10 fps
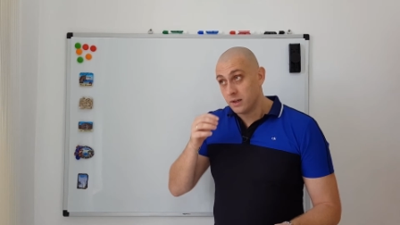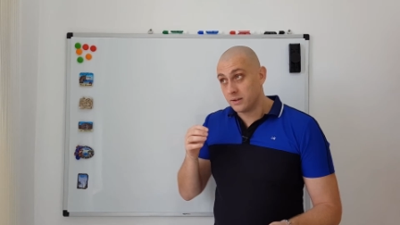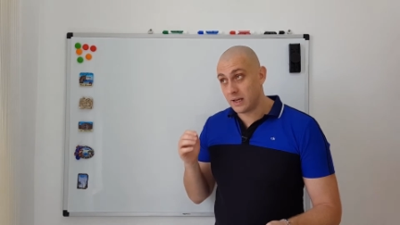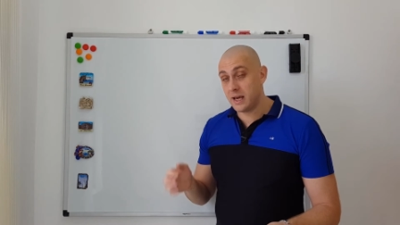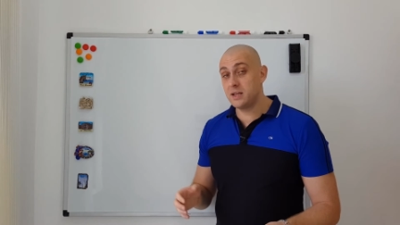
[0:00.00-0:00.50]

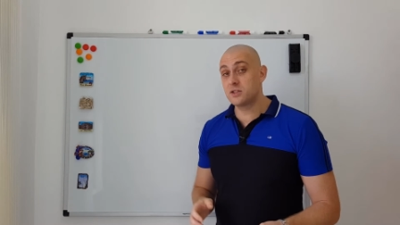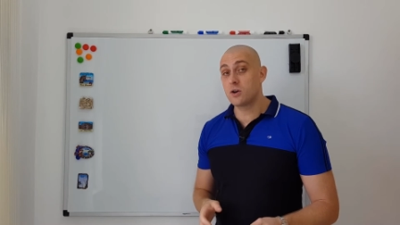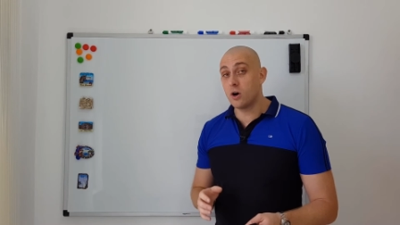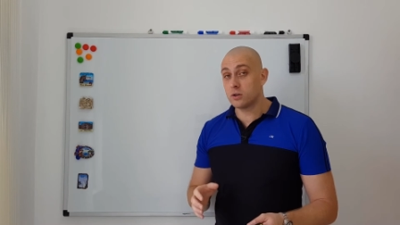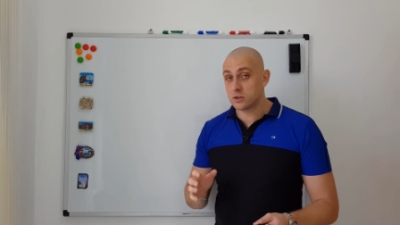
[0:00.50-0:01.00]
These
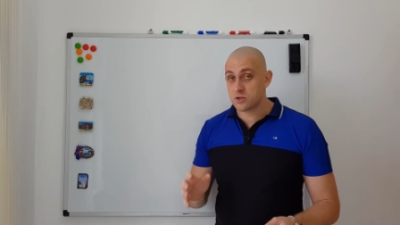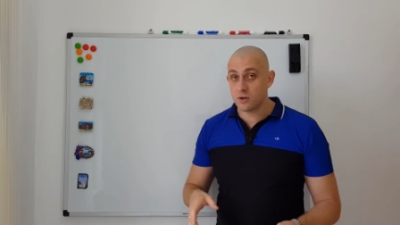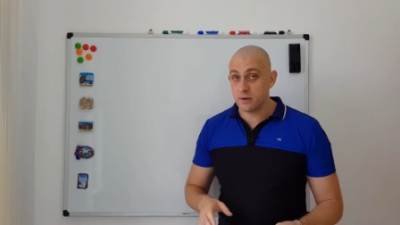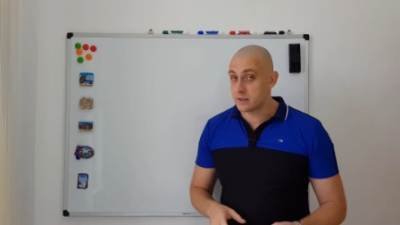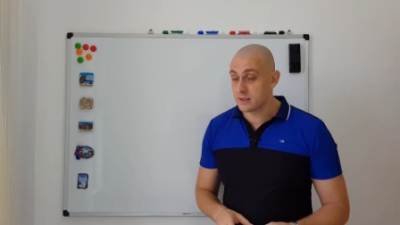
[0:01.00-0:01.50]
goggles
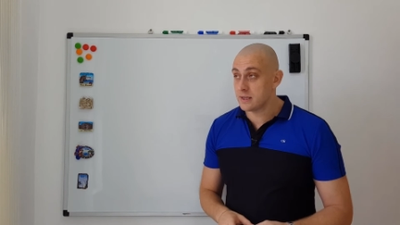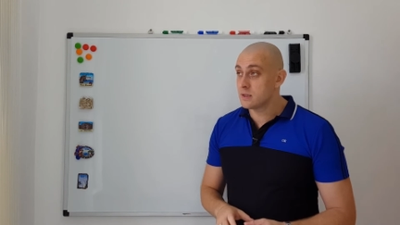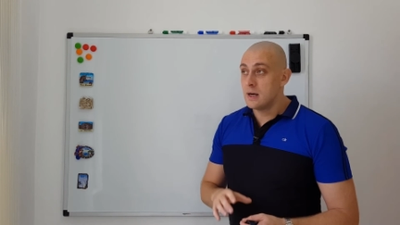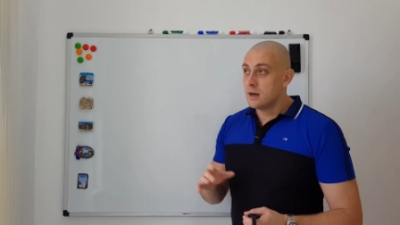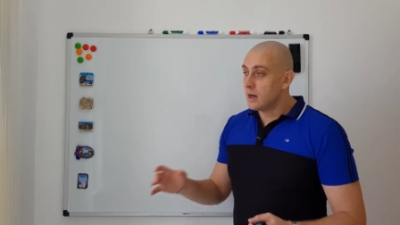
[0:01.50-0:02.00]
do
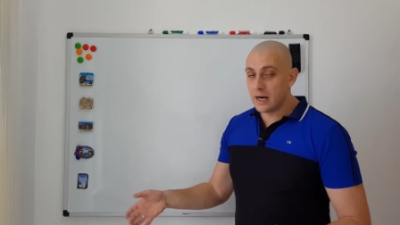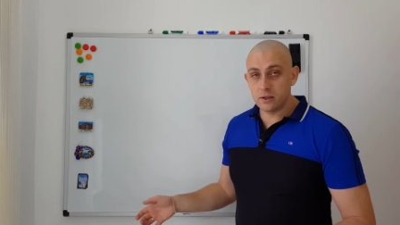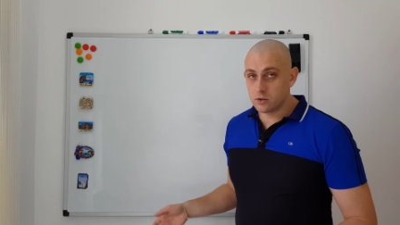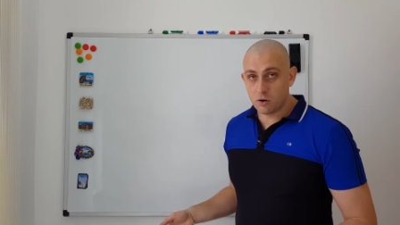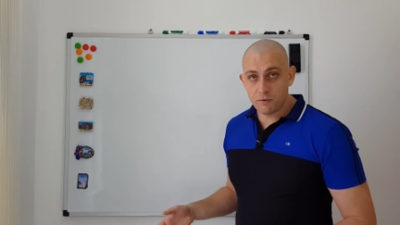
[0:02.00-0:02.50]
exist. I
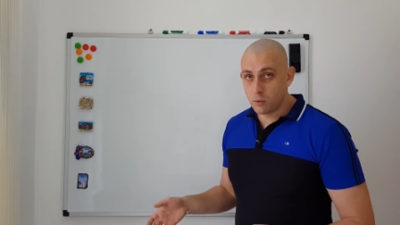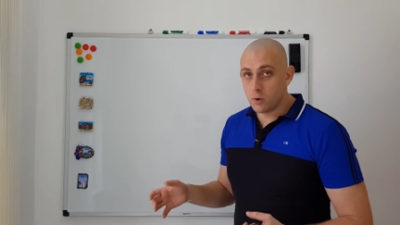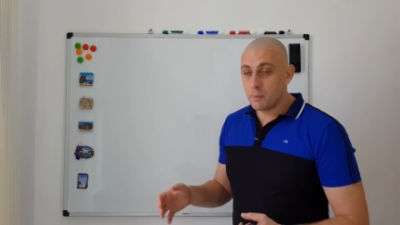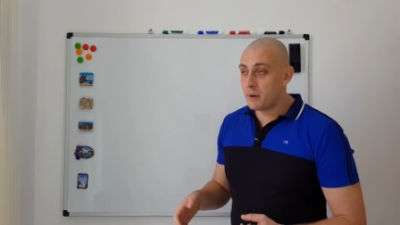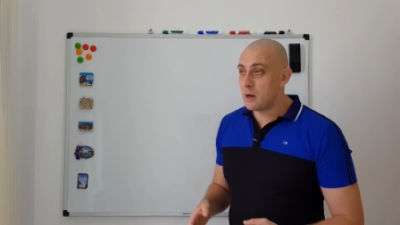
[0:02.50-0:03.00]
don't know for
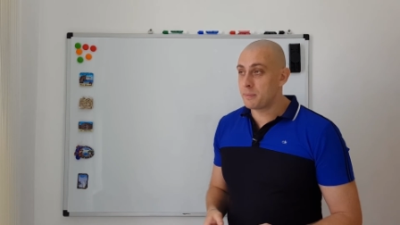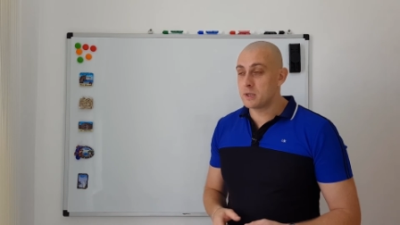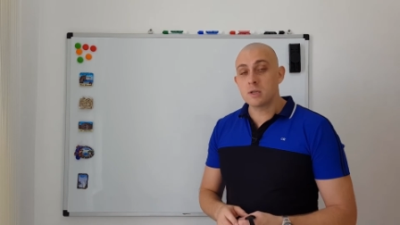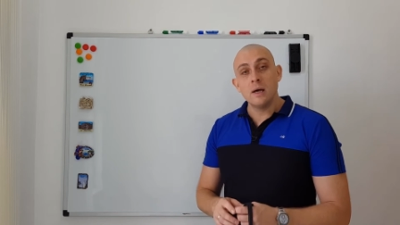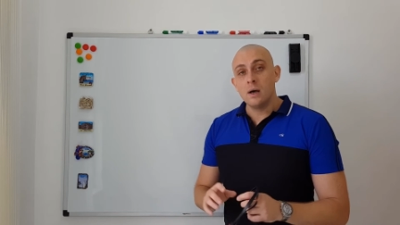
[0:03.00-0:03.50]
what purpose,